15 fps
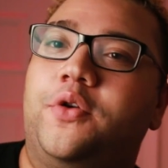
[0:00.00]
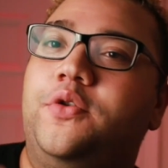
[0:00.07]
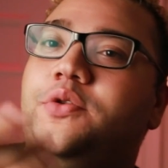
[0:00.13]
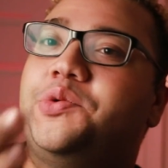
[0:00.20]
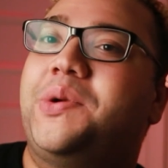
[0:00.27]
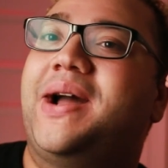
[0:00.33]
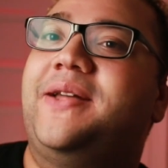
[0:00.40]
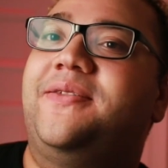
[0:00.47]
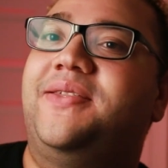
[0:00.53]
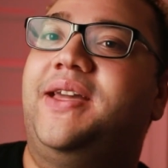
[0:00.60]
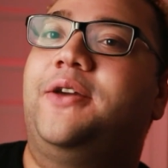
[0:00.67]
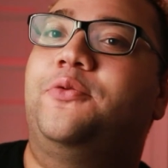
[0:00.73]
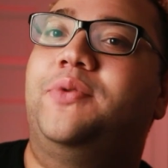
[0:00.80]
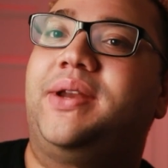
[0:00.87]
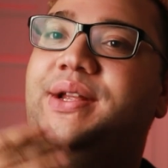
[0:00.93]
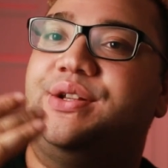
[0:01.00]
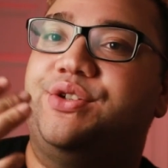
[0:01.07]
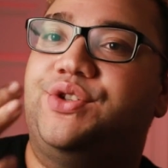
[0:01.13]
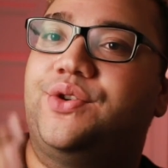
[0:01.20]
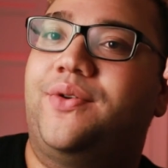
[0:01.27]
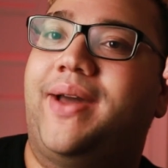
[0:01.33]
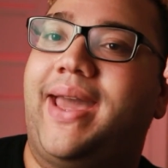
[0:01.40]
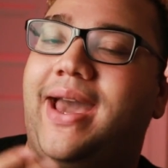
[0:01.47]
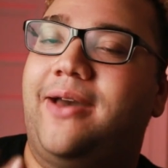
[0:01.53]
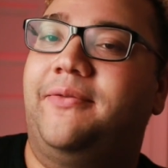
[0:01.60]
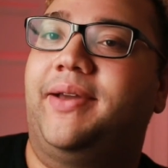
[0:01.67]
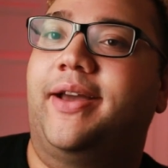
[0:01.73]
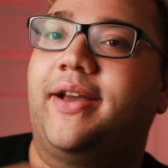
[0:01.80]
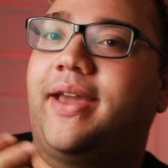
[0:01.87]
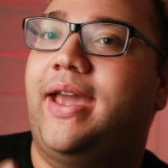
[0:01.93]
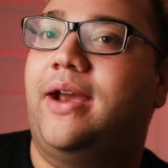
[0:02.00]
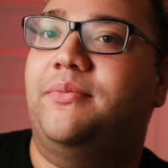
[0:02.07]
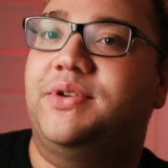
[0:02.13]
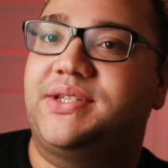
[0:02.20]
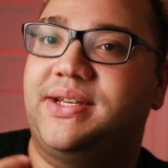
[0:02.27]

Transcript: Who do I think would enjoy having a camera